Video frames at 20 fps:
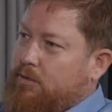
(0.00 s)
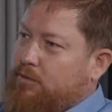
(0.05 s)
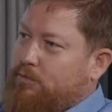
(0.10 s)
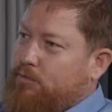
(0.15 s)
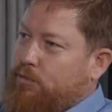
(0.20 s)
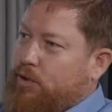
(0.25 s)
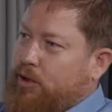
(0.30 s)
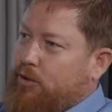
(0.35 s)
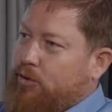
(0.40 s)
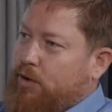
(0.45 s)

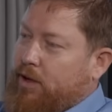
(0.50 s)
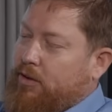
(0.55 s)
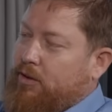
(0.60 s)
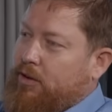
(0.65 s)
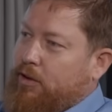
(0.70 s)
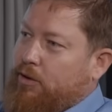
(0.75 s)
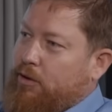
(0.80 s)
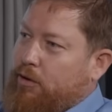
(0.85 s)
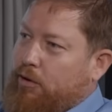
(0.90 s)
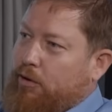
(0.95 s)
where you
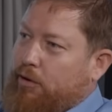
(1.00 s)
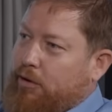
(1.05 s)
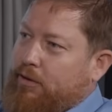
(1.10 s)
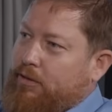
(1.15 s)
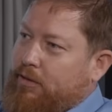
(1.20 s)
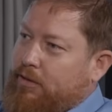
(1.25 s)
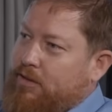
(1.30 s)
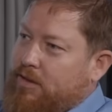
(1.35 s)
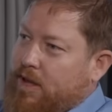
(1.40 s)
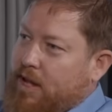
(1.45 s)
actually earn
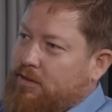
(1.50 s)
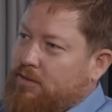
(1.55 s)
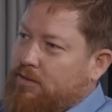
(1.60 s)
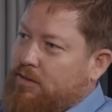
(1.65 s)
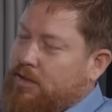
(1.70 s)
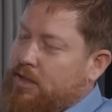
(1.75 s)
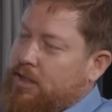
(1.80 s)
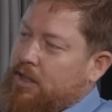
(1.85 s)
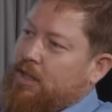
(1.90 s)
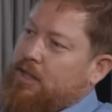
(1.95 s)
the
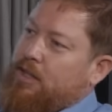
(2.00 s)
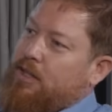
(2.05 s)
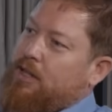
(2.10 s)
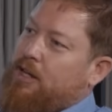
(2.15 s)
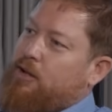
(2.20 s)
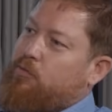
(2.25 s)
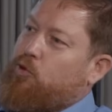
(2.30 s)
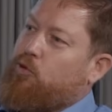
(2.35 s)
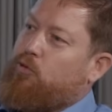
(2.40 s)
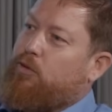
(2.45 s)
status,
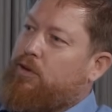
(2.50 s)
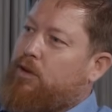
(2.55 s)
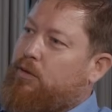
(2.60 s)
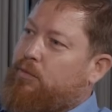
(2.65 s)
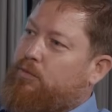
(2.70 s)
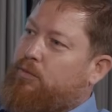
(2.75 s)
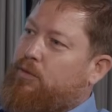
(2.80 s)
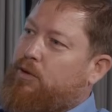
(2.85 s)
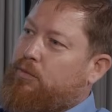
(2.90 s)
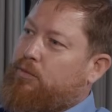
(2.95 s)
and moving
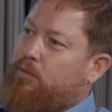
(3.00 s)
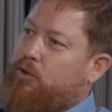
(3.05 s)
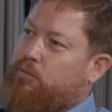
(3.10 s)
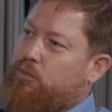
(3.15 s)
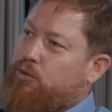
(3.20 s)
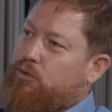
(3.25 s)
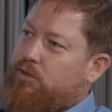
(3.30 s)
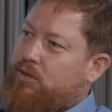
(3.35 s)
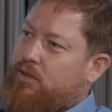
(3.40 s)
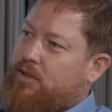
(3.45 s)
the
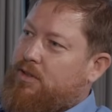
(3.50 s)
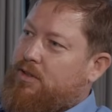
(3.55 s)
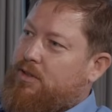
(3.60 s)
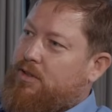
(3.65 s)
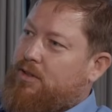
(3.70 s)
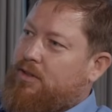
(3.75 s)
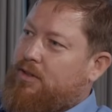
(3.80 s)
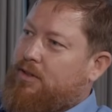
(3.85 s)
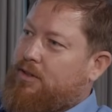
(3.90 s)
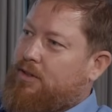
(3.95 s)
boosters,
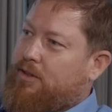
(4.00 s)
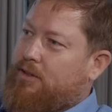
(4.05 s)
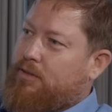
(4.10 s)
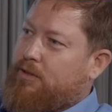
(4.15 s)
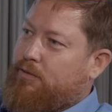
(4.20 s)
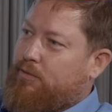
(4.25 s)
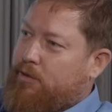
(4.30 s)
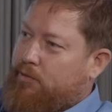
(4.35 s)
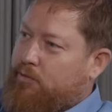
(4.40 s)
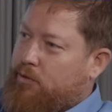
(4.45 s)

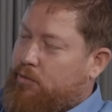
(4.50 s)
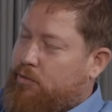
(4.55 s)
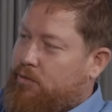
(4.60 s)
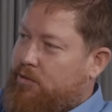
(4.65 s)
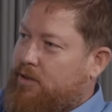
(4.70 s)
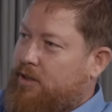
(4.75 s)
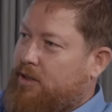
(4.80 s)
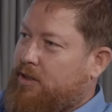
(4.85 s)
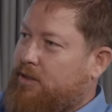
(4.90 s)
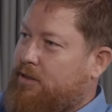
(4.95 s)
the
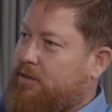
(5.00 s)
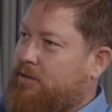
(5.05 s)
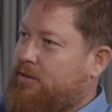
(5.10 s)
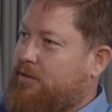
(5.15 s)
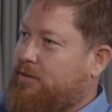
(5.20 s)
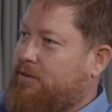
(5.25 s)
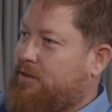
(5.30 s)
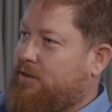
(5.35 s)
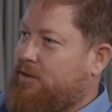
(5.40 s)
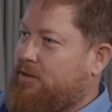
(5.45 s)
50%
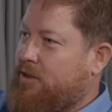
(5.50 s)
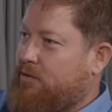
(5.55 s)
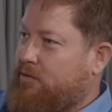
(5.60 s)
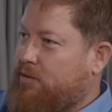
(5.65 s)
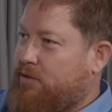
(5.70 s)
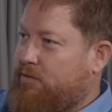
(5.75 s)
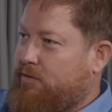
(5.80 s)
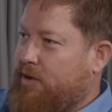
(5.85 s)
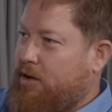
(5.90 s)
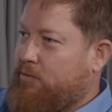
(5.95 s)
or the
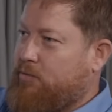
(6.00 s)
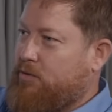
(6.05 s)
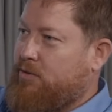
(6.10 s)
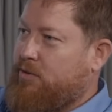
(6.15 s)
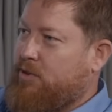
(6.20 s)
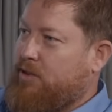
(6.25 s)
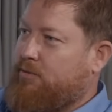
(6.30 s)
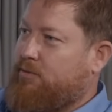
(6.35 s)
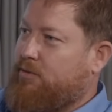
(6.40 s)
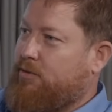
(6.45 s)

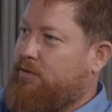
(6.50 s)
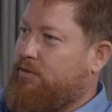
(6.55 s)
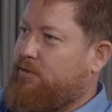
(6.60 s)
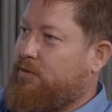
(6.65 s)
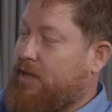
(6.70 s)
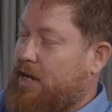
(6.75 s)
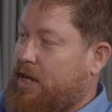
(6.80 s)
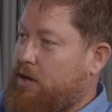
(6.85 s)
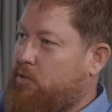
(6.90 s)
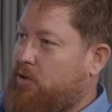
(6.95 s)
75% for
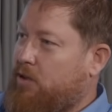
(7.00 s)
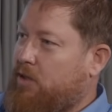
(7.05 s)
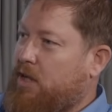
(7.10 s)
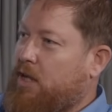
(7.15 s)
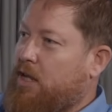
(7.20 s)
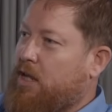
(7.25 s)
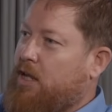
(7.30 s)
Diamond,